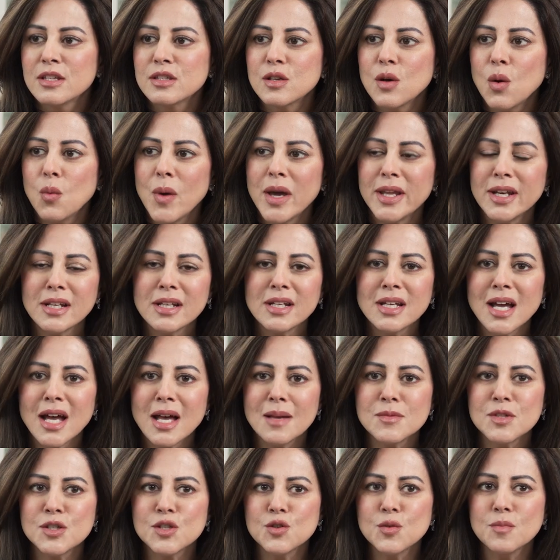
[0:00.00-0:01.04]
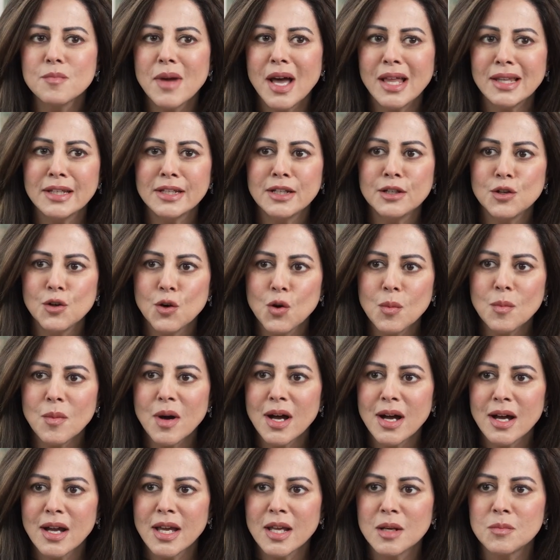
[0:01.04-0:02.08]
So when it comes to
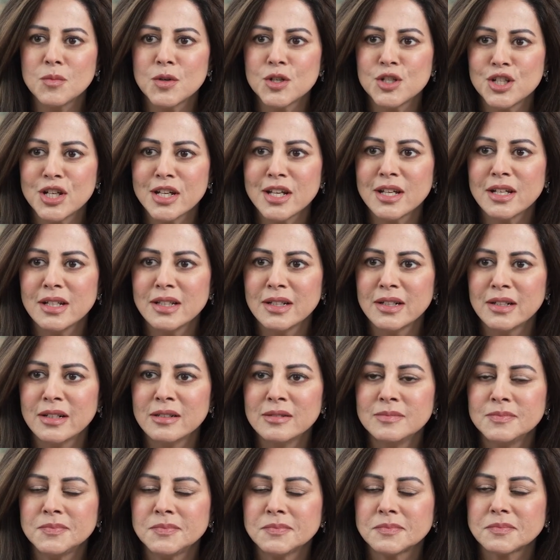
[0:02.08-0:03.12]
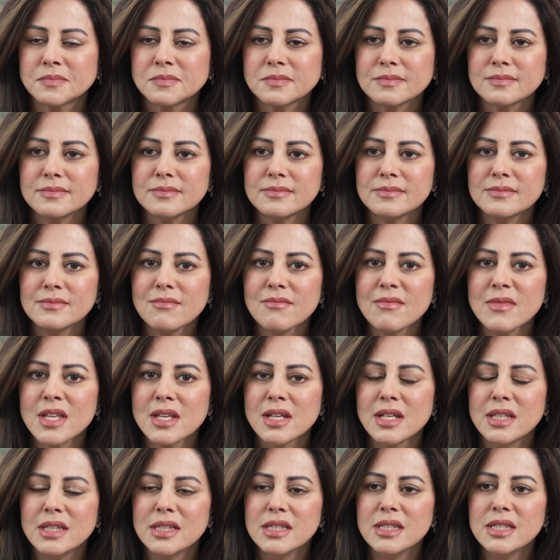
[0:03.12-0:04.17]
melanoma in particular,
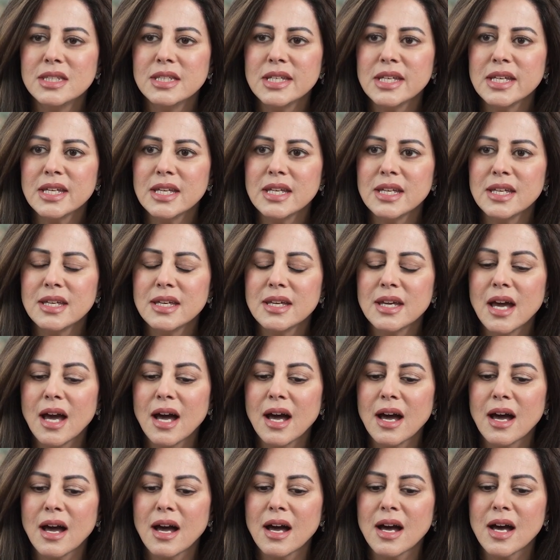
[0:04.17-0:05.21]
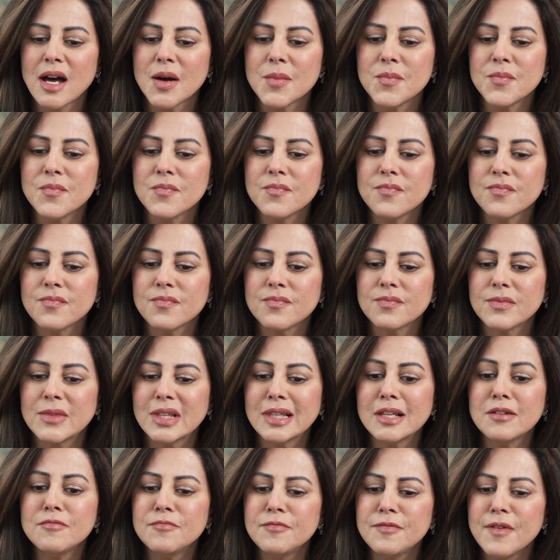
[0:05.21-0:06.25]
the
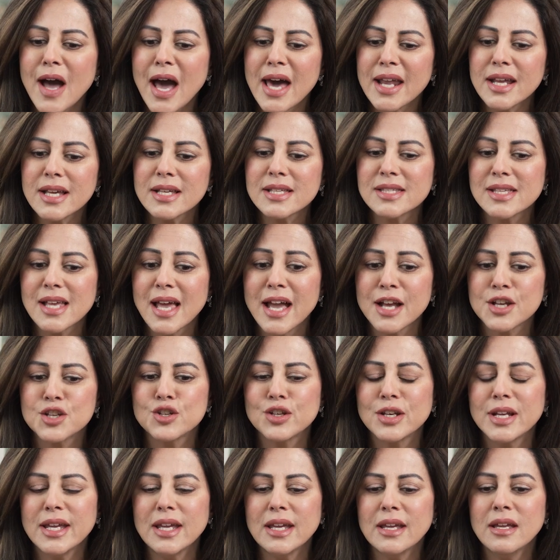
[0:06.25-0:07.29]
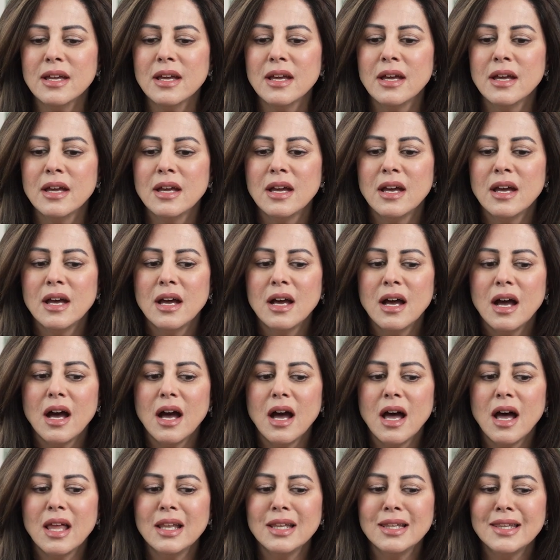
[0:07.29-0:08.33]
lymphatics actually
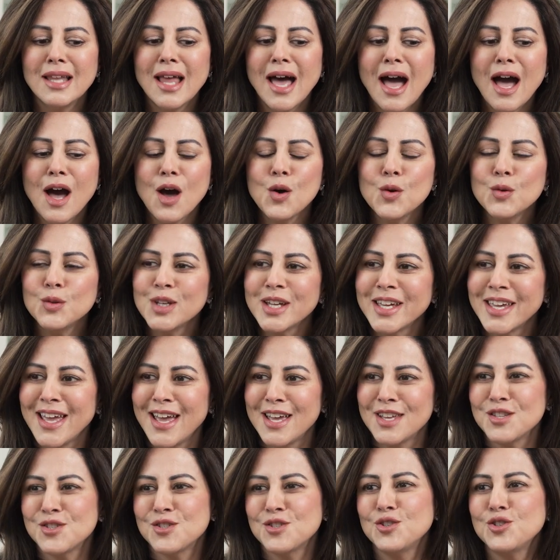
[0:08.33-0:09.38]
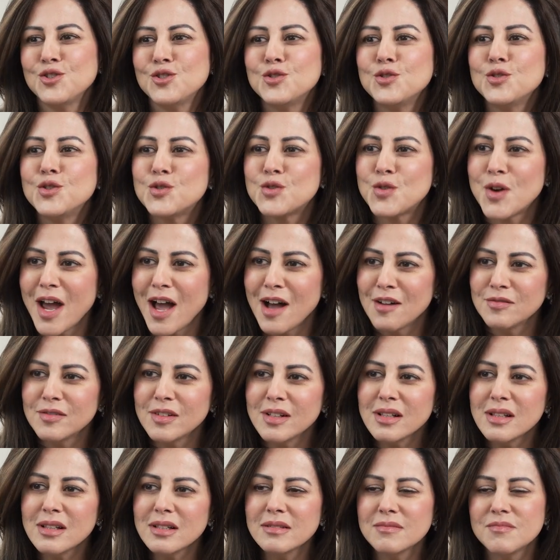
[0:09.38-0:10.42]
allow the cancers to
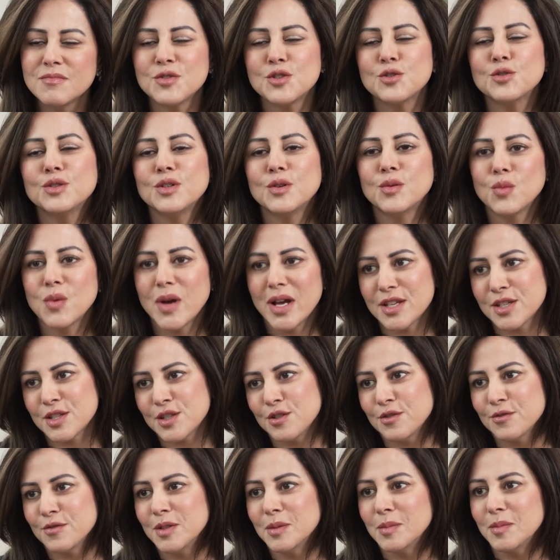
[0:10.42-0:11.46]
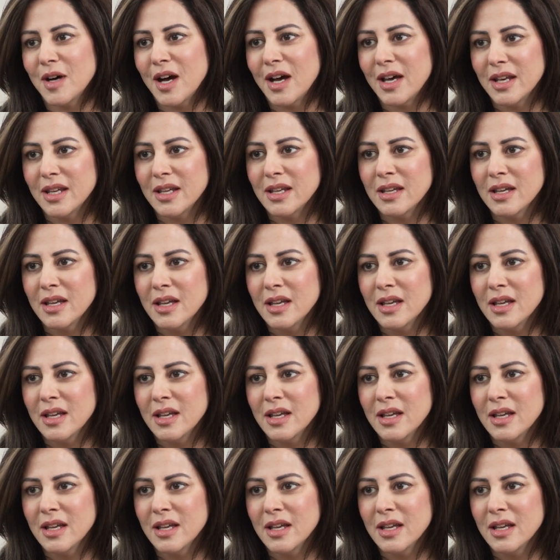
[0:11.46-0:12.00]
travel to the rest of the body,